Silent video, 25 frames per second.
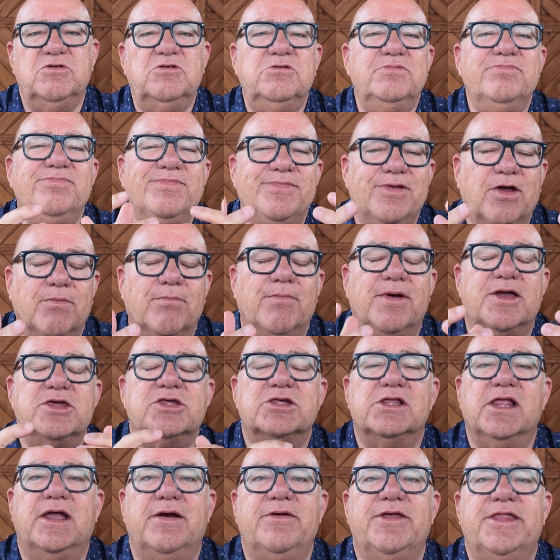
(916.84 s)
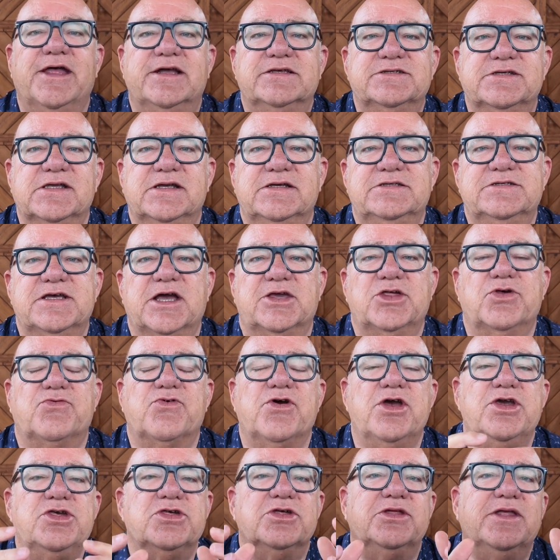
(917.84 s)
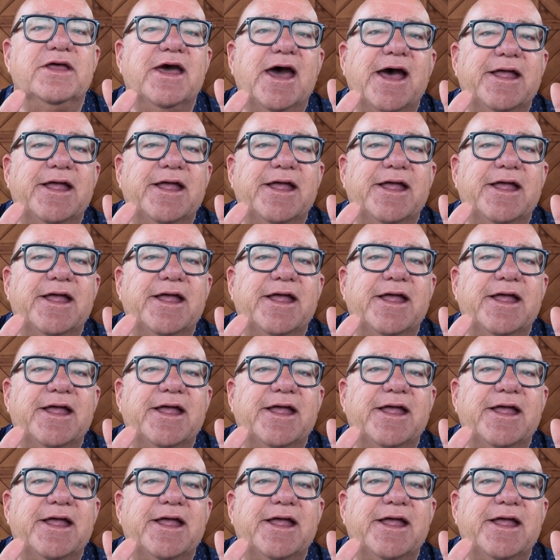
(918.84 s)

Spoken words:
or not much lower, that's an exaggeration,